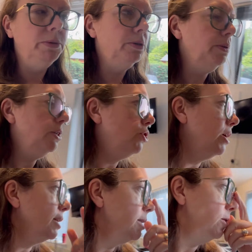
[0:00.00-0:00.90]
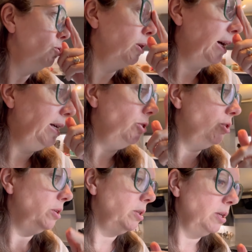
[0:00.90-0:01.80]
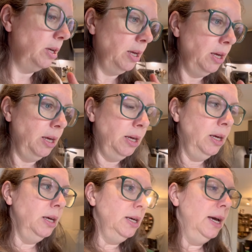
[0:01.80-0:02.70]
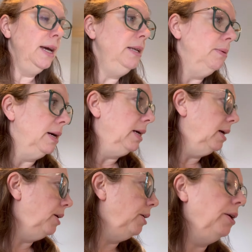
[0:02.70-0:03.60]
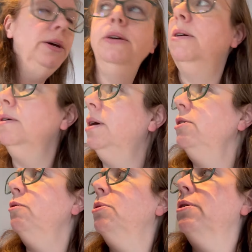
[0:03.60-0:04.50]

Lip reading: were doing the checks and it took ages. Anyway, how long have I put that